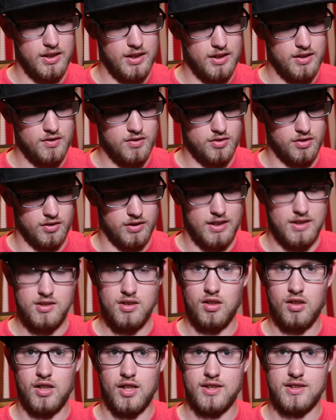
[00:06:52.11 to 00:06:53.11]
that's
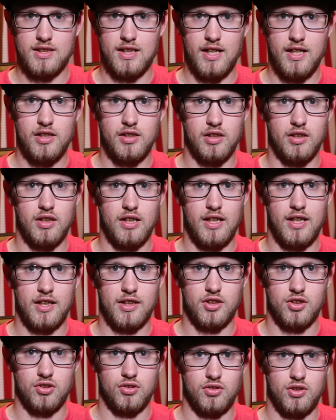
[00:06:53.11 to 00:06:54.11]
a lot tighter,
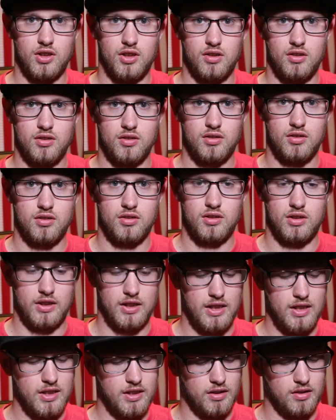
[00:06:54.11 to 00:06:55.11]
actually.
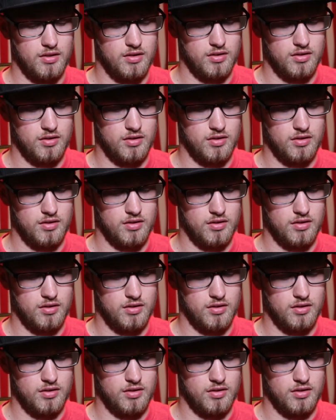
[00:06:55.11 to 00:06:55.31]
Yeah.